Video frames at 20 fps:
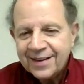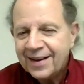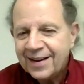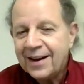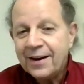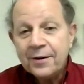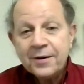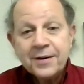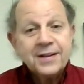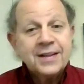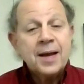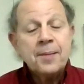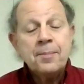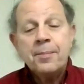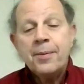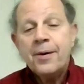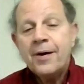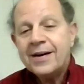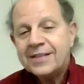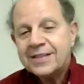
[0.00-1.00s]
How could they
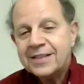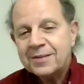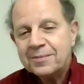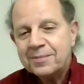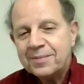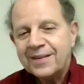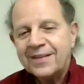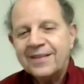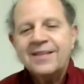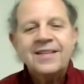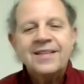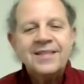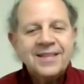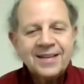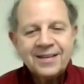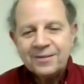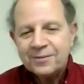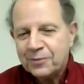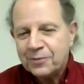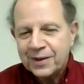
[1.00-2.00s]
possibly? And
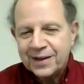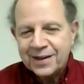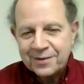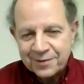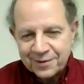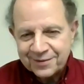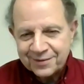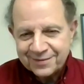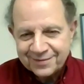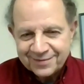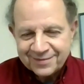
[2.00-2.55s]
then whatever